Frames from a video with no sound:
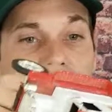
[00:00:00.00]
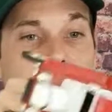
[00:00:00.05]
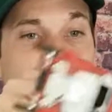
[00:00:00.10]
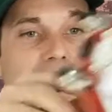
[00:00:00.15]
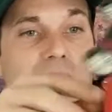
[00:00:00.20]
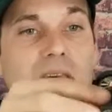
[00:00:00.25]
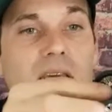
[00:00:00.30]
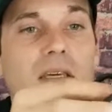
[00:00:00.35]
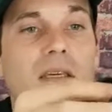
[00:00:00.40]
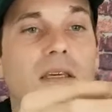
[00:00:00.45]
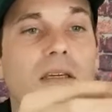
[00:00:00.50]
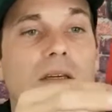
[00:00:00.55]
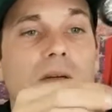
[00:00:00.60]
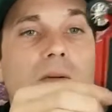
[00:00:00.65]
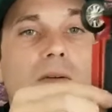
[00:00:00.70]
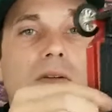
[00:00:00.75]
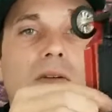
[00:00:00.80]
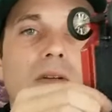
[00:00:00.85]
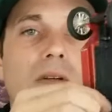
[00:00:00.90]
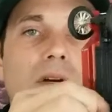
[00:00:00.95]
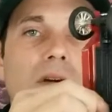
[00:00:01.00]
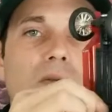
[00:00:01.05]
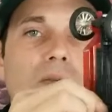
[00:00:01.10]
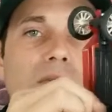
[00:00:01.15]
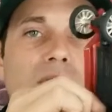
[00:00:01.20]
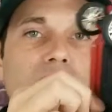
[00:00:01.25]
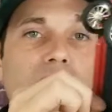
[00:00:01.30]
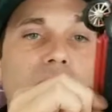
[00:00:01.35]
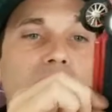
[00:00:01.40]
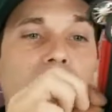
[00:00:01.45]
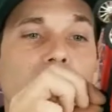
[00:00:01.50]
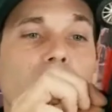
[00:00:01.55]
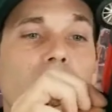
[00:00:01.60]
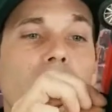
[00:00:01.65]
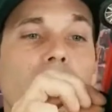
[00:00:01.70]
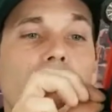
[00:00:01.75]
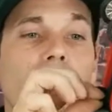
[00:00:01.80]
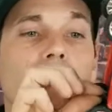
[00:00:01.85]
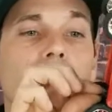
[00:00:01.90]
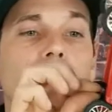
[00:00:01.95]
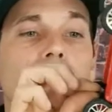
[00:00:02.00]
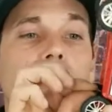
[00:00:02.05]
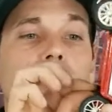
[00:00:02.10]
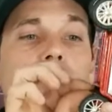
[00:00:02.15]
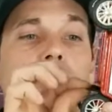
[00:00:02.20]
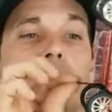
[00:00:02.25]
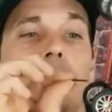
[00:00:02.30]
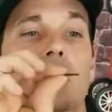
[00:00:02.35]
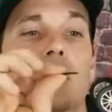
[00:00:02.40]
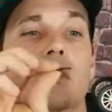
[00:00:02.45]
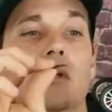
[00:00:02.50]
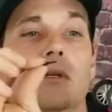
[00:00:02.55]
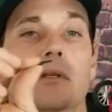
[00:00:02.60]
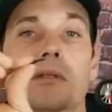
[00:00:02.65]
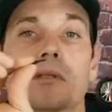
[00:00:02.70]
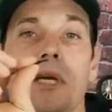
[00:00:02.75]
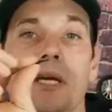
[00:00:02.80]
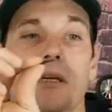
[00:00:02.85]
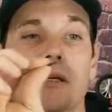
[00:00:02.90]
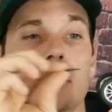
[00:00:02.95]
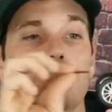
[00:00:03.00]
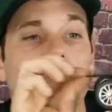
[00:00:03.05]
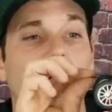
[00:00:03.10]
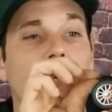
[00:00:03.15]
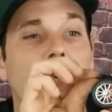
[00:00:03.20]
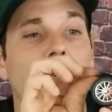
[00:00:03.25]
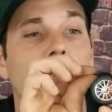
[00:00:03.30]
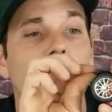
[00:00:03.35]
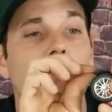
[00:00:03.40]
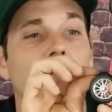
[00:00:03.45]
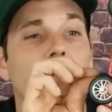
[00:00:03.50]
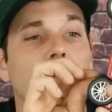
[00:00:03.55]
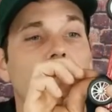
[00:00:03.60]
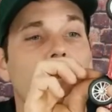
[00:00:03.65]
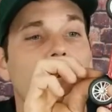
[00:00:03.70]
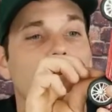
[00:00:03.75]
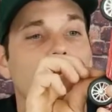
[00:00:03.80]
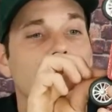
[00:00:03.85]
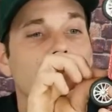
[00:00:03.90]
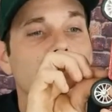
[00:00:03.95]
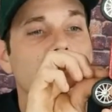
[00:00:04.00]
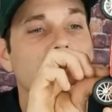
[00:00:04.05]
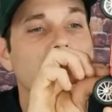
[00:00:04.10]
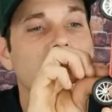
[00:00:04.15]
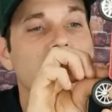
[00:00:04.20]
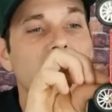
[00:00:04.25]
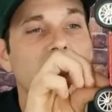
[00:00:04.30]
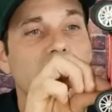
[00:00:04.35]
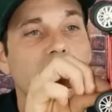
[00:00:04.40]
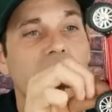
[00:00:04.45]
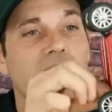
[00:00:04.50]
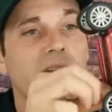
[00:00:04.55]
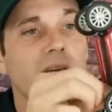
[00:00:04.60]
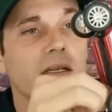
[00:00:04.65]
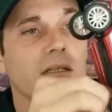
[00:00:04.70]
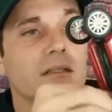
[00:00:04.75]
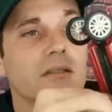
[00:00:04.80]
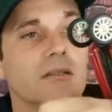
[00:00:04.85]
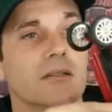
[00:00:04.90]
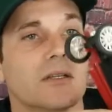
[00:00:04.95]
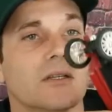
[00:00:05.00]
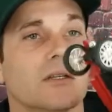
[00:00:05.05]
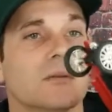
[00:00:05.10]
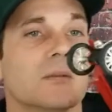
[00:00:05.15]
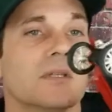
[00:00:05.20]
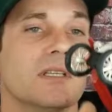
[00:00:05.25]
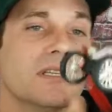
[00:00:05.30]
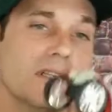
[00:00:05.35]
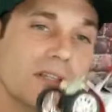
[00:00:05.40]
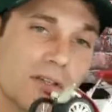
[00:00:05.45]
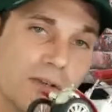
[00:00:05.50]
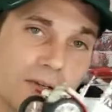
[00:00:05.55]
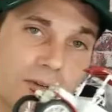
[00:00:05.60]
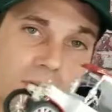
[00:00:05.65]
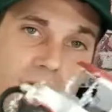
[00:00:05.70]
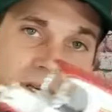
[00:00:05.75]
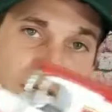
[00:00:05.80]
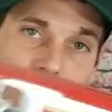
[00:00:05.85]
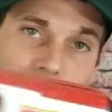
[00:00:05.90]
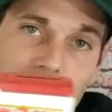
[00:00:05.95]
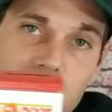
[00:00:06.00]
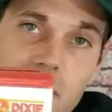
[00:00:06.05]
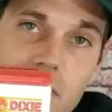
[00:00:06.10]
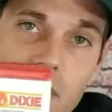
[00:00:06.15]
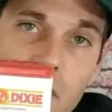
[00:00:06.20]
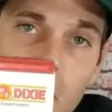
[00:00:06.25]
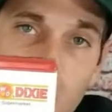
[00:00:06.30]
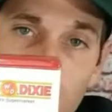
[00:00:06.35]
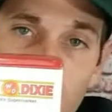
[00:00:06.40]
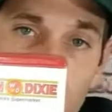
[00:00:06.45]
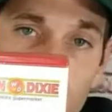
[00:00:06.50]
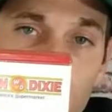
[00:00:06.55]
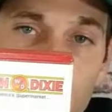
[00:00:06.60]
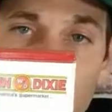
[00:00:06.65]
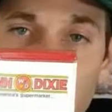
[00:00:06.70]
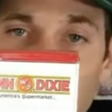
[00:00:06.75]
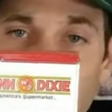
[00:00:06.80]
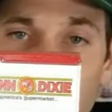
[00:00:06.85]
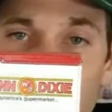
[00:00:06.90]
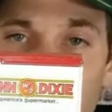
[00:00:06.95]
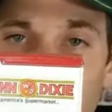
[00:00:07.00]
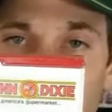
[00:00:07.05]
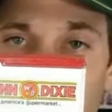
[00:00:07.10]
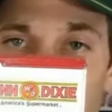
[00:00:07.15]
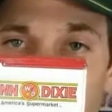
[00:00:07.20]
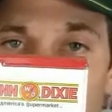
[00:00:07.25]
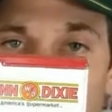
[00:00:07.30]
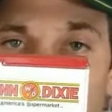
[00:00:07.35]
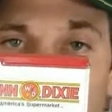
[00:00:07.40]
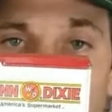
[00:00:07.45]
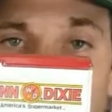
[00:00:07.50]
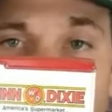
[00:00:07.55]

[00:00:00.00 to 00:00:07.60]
its key where you can open the port and take it out and unlock and get your money back, you know. But these are great, man. A lot of people love collecting these